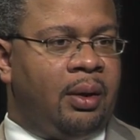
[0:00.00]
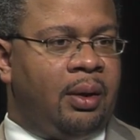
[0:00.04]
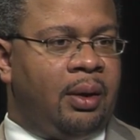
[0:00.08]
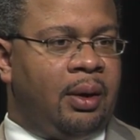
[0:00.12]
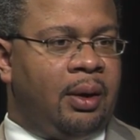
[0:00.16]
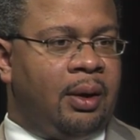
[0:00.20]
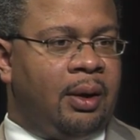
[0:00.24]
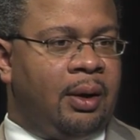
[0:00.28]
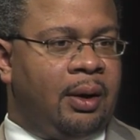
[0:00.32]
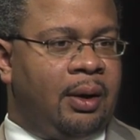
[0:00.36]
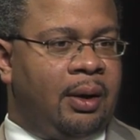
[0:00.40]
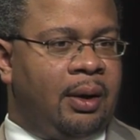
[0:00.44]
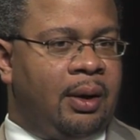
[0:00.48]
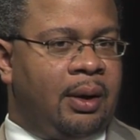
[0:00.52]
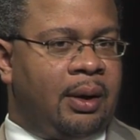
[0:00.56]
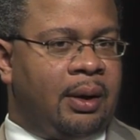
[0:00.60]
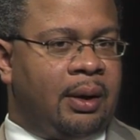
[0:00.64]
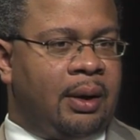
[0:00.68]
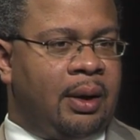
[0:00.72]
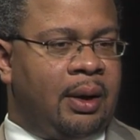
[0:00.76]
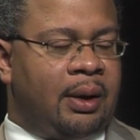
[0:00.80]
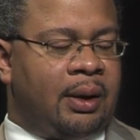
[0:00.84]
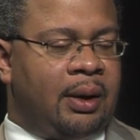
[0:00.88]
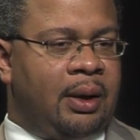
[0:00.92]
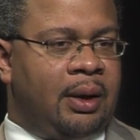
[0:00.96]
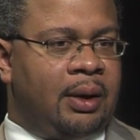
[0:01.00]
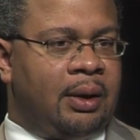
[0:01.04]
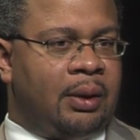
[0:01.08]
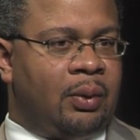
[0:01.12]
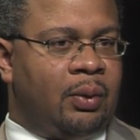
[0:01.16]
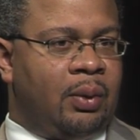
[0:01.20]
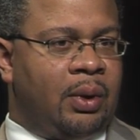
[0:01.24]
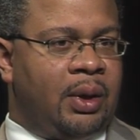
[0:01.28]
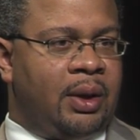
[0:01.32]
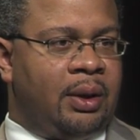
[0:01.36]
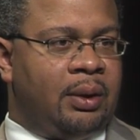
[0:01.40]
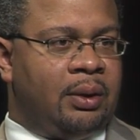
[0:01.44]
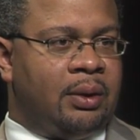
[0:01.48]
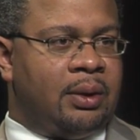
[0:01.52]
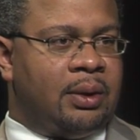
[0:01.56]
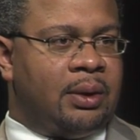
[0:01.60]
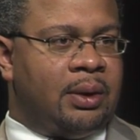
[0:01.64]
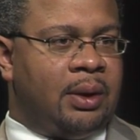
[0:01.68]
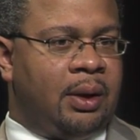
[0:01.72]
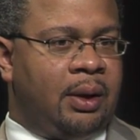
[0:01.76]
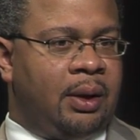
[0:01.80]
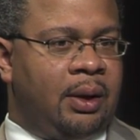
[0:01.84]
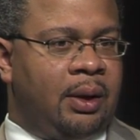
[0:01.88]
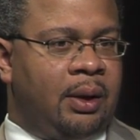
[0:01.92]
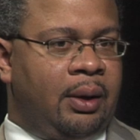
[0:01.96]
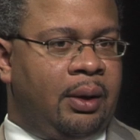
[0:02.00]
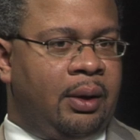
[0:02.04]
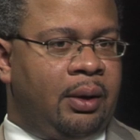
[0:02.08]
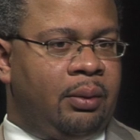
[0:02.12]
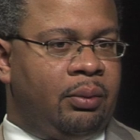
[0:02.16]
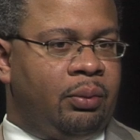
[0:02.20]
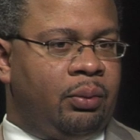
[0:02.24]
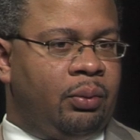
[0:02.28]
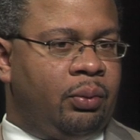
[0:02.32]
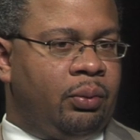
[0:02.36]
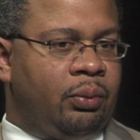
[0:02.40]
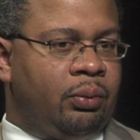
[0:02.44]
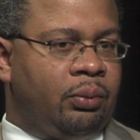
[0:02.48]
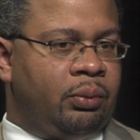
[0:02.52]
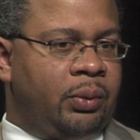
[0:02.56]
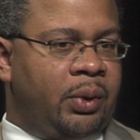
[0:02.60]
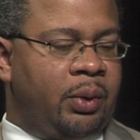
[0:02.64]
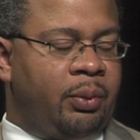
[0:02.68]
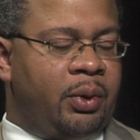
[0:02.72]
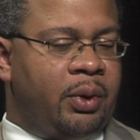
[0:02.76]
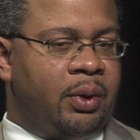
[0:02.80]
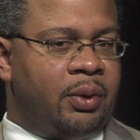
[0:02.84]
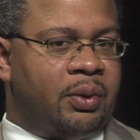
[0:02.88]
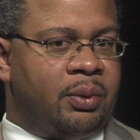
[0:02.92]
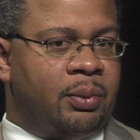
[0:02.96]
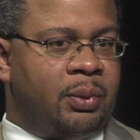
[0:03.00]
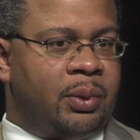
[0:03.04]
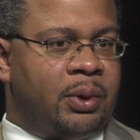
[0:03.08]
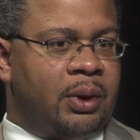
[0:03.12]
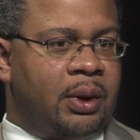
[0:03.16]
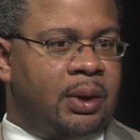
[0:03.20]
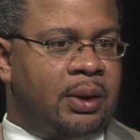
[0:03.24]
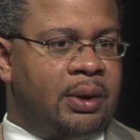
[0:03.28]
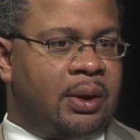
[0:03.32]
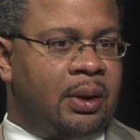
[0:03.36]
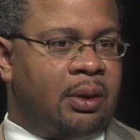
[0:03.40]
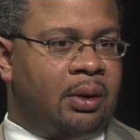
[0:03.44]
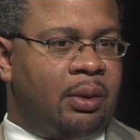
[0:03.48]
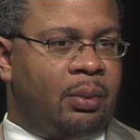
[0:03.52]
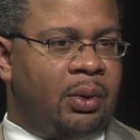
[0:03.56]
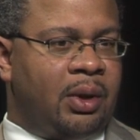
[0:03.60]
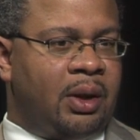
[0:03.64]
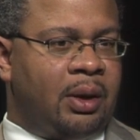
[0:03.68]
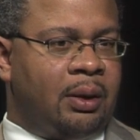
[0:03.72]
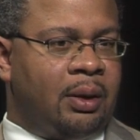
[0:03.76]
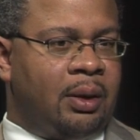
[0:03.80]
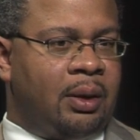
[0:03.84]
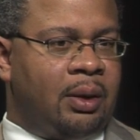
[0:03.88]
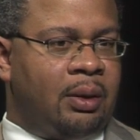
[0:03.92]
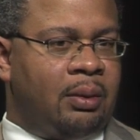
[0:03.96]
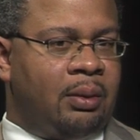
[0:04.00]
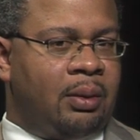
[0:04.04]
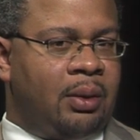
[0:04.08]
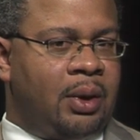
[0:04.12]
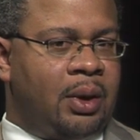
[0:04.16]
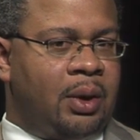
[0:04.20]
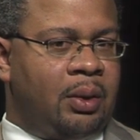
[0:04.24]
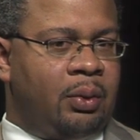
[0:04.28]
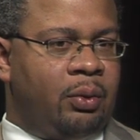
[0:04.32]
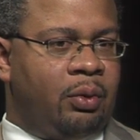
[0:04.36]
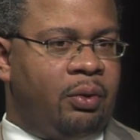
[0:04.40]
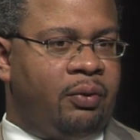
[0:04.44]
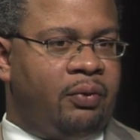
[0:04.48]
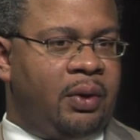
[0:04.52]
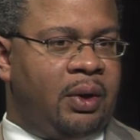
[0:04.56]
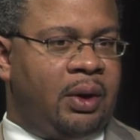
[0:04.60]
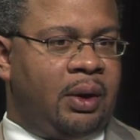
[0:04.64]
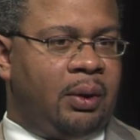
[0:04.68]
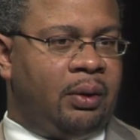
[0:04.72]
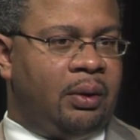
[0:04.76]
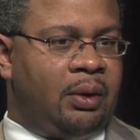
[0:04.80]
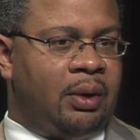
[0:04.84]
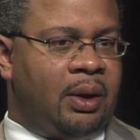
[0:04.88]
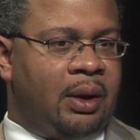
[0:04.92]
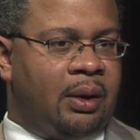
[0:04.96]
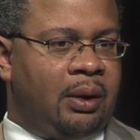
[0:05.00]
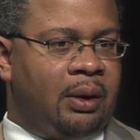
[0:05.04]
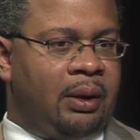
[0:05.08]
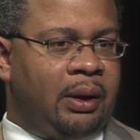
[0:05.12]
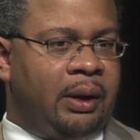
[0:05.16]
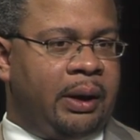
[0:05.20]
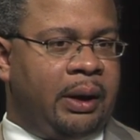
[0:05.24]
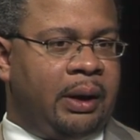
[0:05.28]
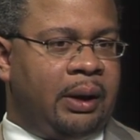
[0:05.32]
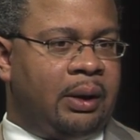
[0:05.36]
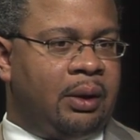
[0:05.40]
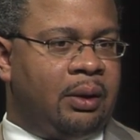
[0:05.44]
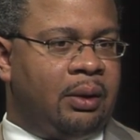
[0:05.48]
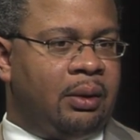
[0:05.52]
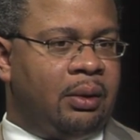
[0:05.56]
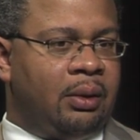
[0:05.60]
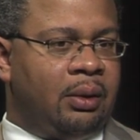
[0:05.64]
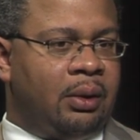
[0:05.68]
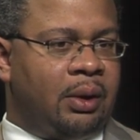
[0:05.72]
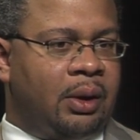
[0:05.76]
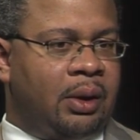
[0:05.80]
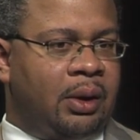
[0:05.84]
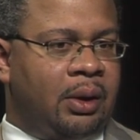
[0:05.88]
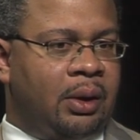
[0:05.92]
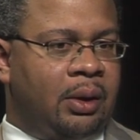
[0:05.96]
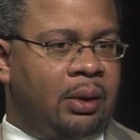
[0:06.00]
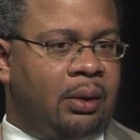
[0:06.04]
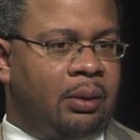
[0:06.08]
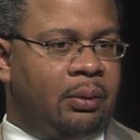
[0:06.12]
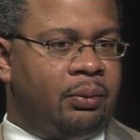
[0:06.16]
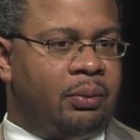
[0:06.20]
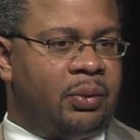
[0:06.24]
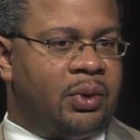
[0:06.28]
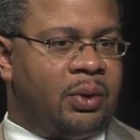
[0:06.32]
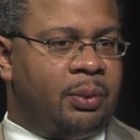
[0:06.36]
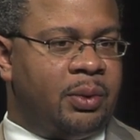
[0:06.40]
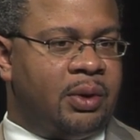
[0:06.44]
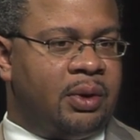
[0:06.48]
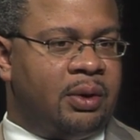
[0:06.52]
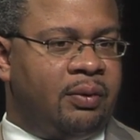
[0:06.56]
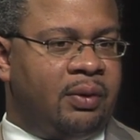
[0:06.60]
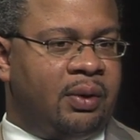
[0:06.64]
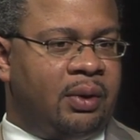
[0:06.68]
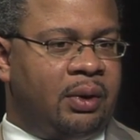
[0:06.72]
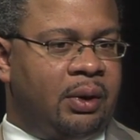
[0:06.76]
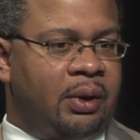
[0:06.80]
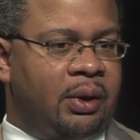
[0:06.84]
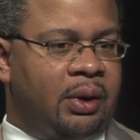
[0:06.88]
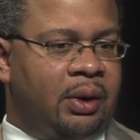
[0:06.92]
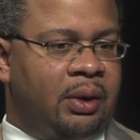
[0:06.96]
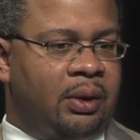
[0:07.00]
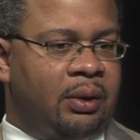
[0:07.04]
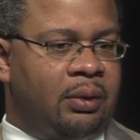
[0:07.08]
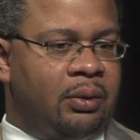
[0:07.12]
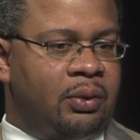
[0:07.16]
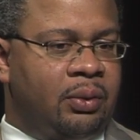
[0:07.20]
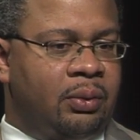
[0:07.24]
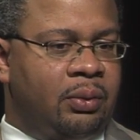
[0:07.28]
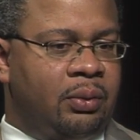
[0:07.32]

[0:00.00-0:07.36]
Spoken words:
I can't quite say, and maybe there's some studies out there, but I don't know of any that link specifically